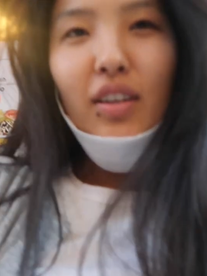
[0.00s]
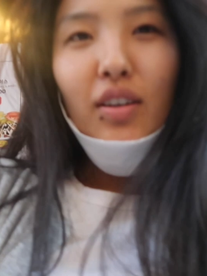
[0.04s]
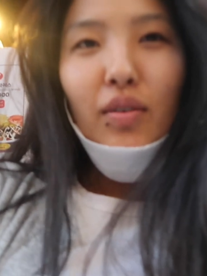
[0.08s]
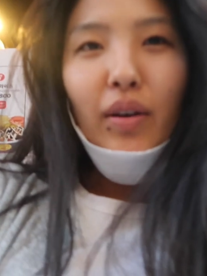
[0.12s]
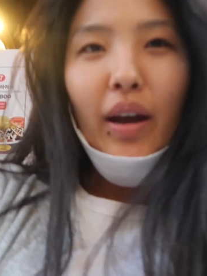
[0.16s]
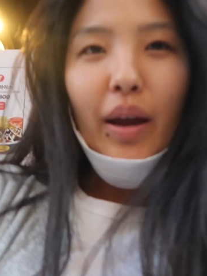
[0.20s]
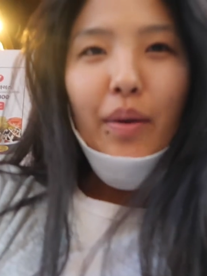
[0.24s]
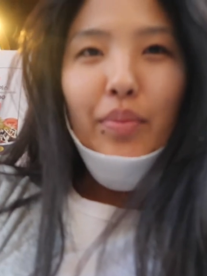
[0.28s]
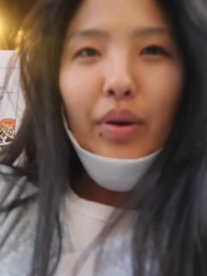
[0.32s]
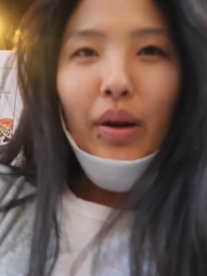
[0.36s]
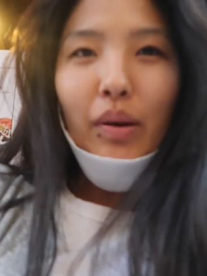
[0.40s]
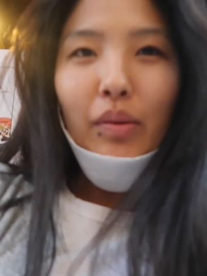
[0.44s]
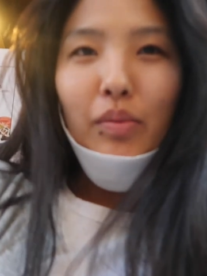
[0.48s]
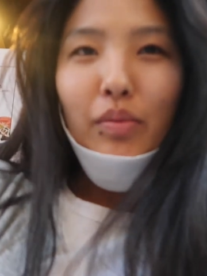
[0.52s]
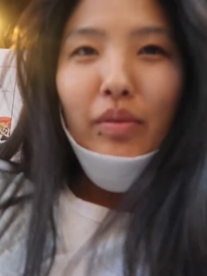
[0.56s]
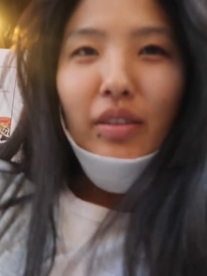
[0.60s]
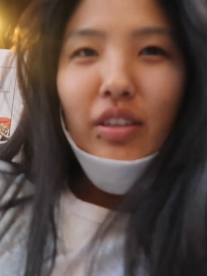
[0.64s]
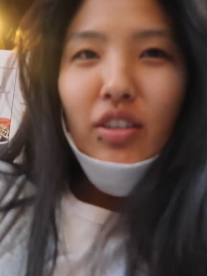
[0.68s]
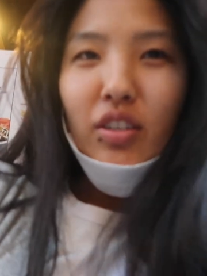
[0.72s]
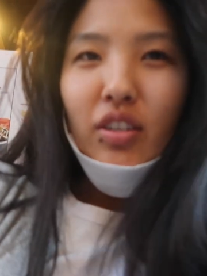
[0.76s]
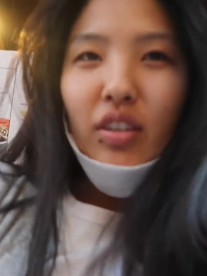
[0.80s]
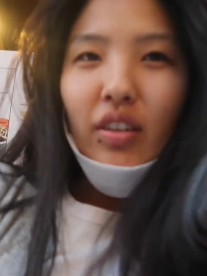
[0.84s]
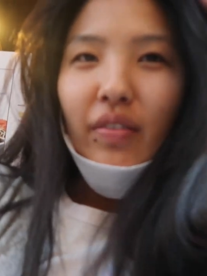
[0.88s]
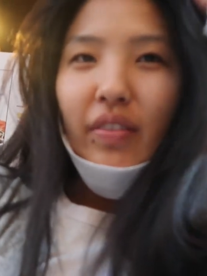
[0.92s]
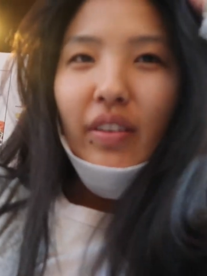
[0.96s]
know, I probably
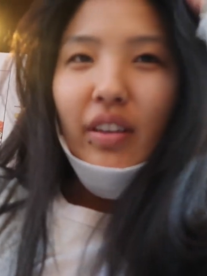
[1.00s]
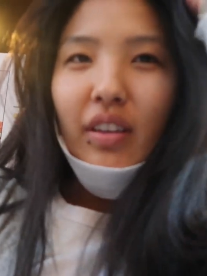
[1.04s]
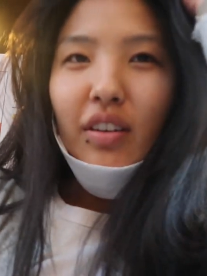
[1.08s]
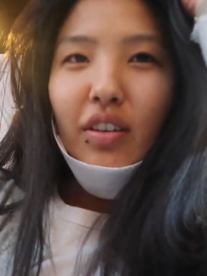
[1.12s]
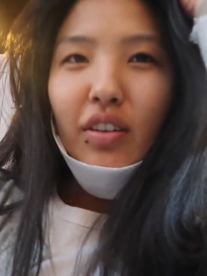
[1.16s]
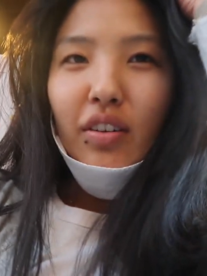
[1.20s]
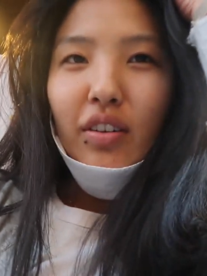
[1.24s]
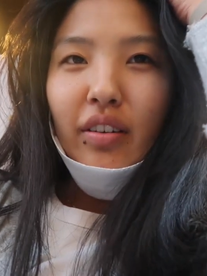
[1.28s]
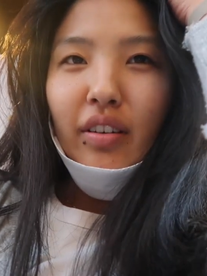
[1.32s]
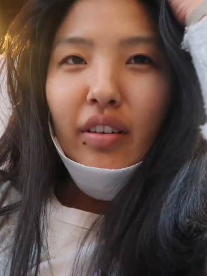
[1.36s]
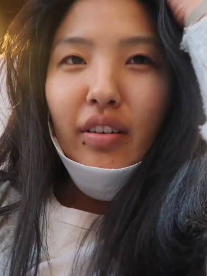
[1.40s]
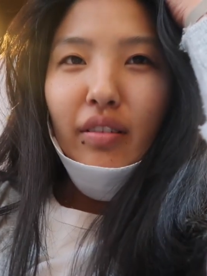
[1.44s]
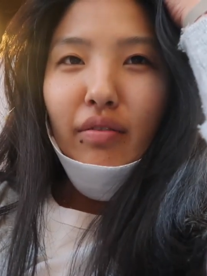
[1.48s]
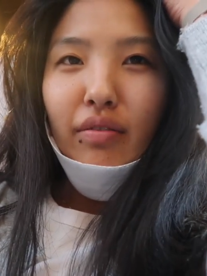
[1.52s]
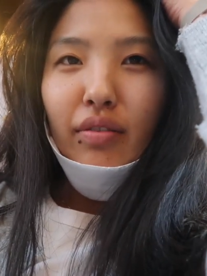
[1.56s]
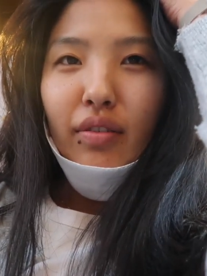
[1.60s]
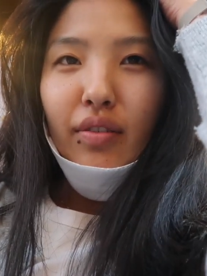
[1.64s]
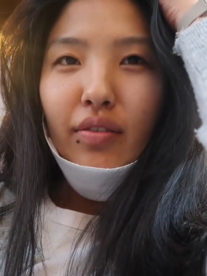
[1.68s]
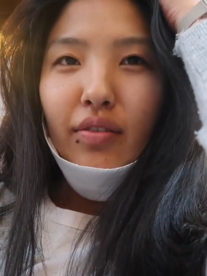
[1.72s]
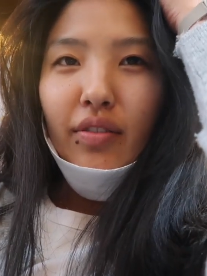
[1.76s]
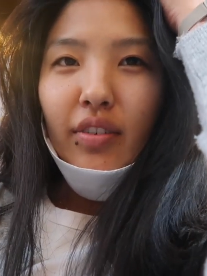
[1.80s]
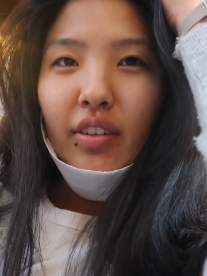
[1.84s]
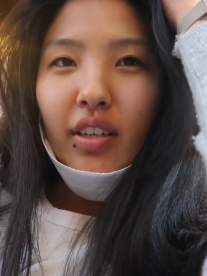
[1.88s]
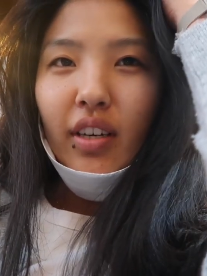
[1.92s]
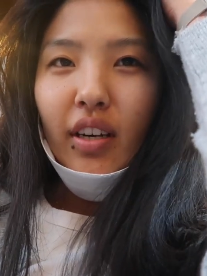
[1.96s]
should have eaten Korean
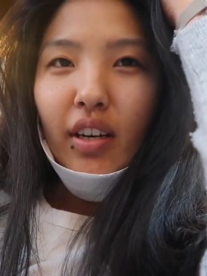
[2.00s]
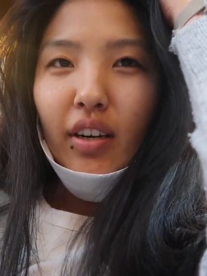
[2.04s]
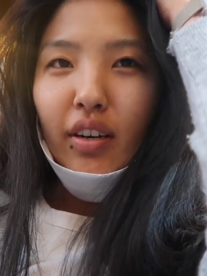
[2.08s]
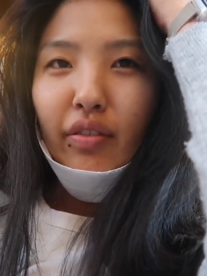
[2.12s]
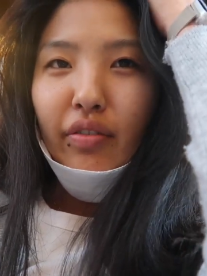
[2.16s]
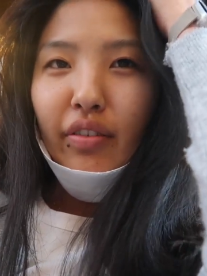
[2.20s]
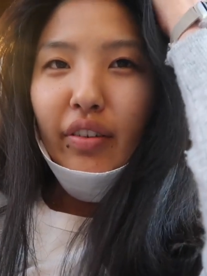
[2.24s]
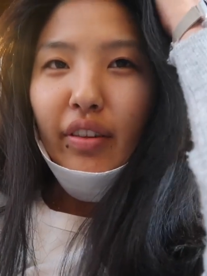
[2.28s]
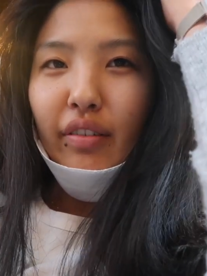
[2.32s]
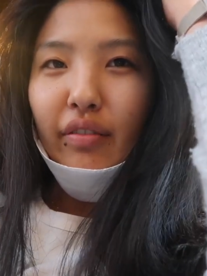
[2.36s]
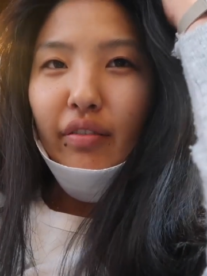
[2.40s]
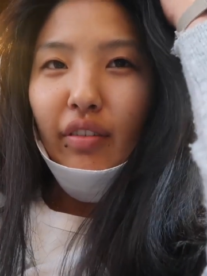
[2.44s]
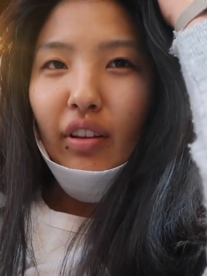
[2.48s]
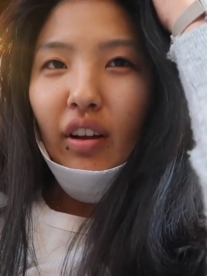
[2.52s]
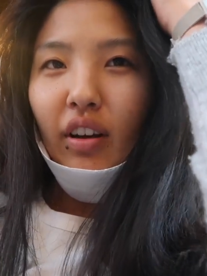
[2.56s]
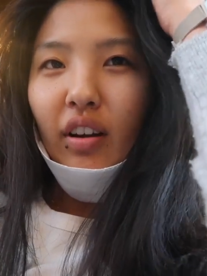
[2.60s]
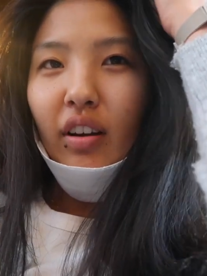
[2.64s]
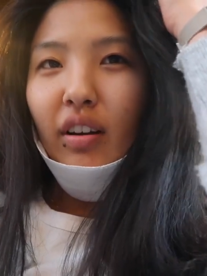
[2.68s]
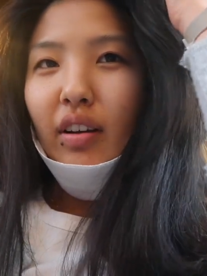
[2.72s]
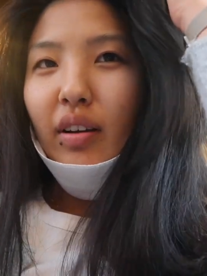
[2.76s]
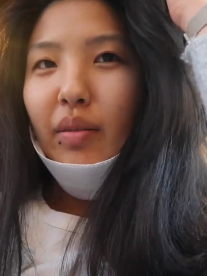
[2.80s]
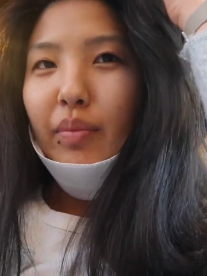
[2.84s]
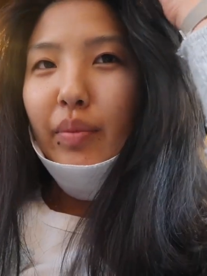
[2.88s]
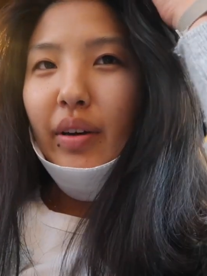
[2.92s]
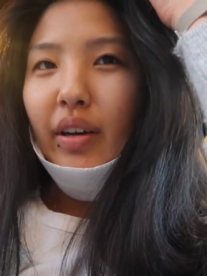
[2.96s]
food for dinner for the
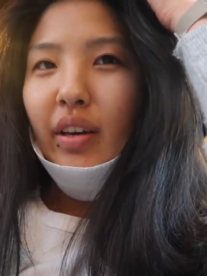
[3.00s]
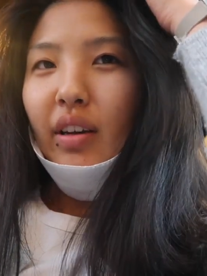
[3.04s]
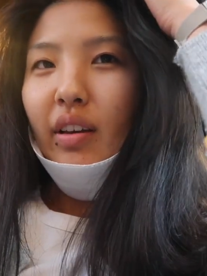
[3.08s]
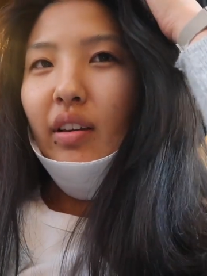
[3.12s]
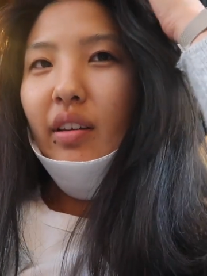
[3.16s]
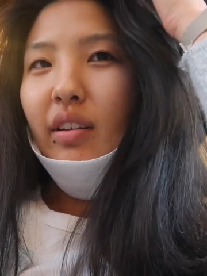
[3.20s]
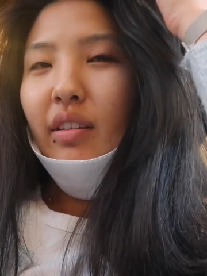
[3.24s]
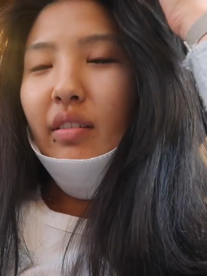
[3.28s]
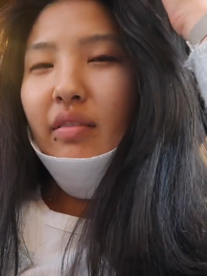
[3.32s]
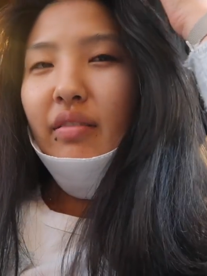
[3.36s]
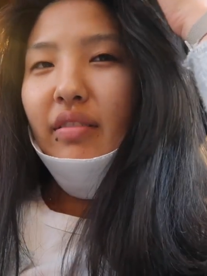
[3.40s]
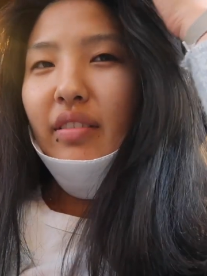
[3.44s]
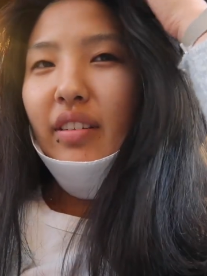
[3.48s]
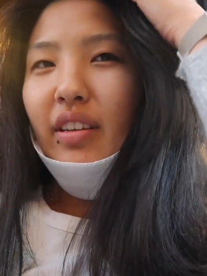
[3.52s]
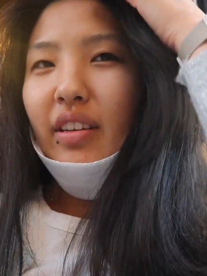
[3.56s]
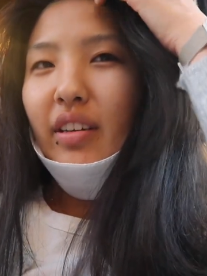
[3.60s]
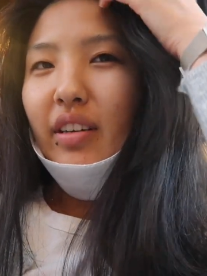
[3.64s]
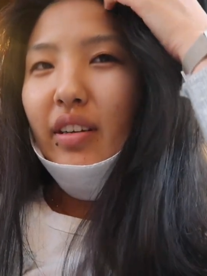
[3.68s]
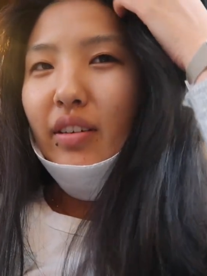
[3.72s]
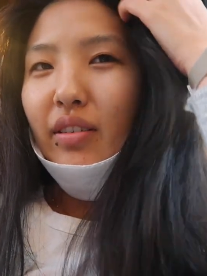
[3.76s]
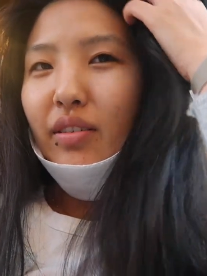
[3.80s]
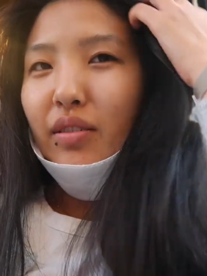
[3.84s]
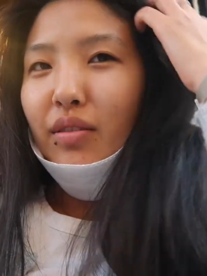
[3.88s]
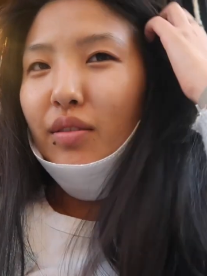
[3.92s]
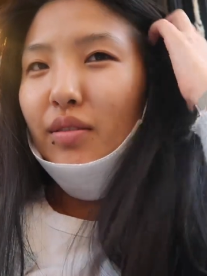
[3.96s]
vlog, but you
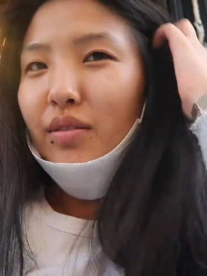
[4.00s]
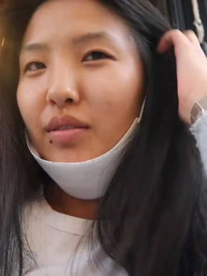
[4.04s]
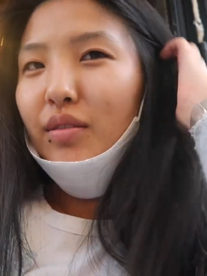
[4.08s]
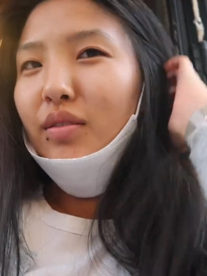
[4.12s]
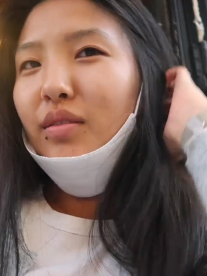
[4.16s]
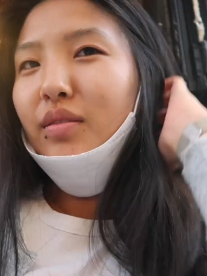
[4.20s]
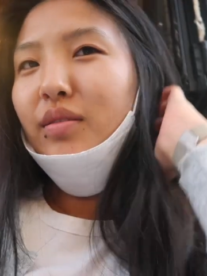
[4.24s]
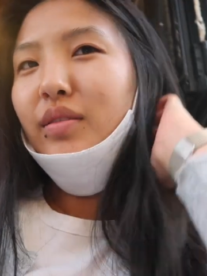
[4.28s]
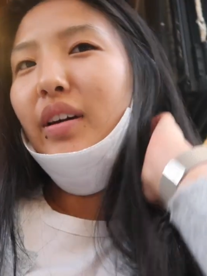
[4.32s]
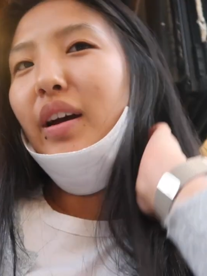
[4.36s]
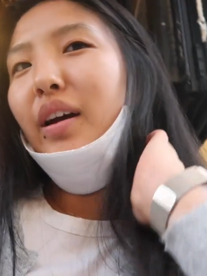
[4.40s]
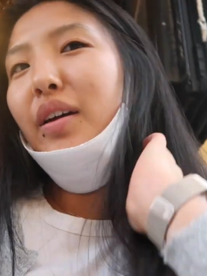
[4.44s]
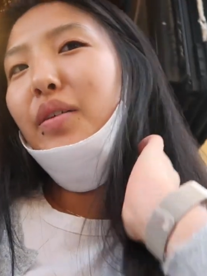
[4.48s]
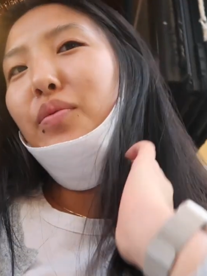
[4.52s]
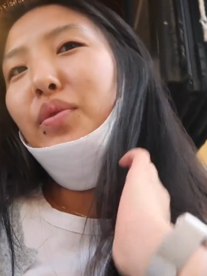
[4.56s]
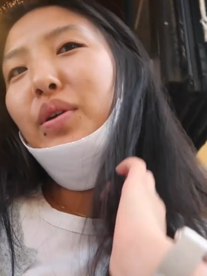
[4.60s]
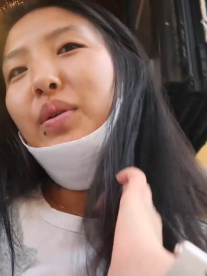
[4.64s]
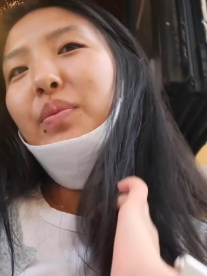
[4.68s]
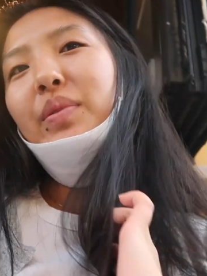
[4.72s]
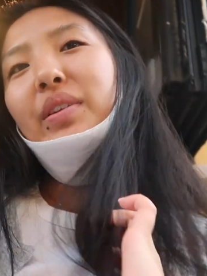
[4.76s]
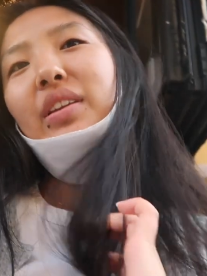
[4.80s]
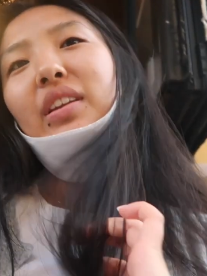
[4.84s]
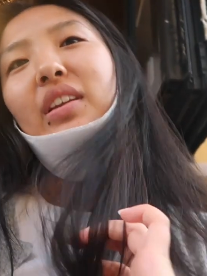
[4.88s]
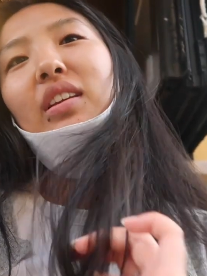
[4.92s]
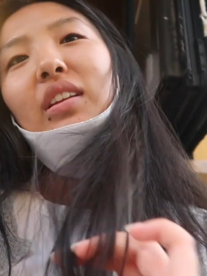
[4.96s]
know,
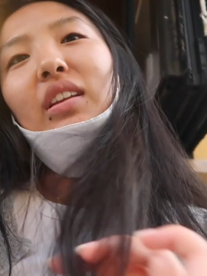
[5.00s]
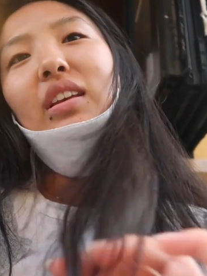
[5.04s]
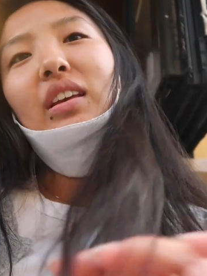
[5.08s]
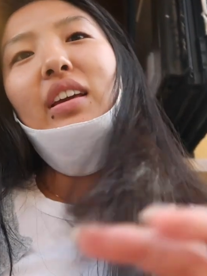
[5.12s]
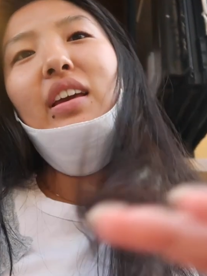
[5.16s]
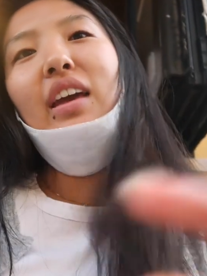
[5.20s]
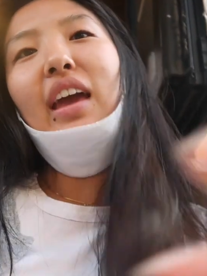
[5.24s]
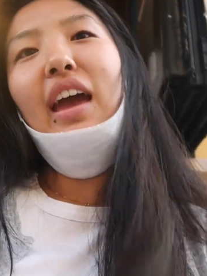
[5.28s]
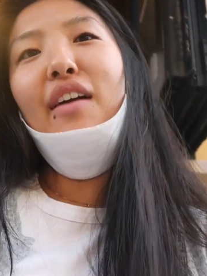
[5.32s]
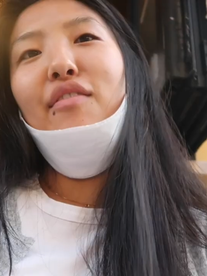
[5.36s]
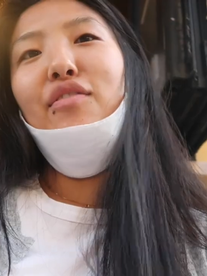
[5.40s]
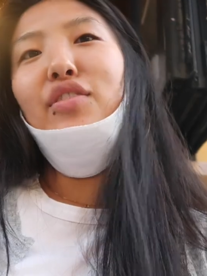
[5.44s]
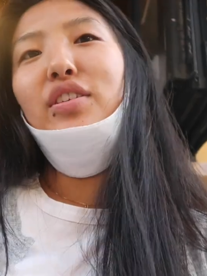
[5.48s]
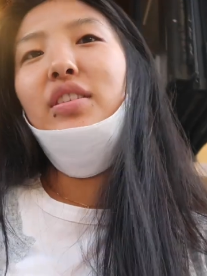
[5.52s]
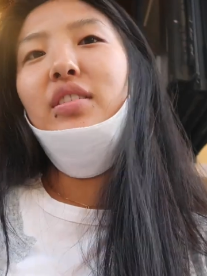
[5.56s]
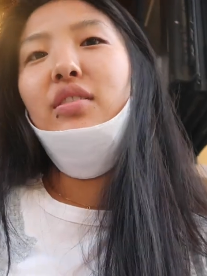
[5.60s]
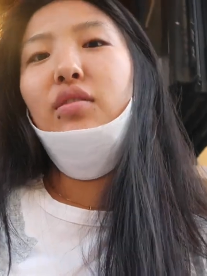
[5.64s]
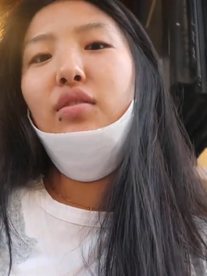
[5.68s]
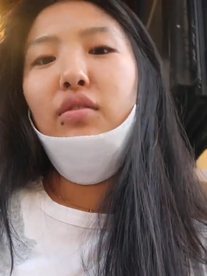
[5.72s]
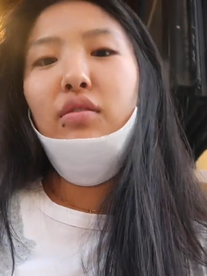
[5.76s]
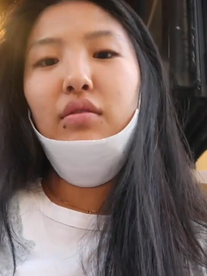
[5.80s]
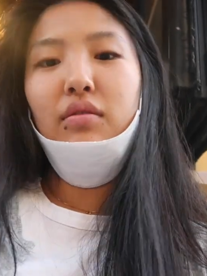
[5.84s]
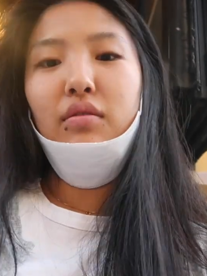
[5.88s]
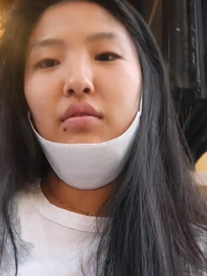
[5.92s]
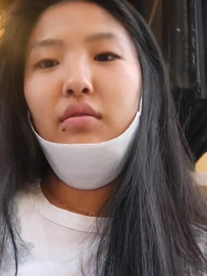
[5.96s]
we've been eating it every
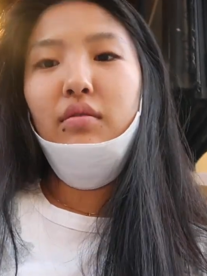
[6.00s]
single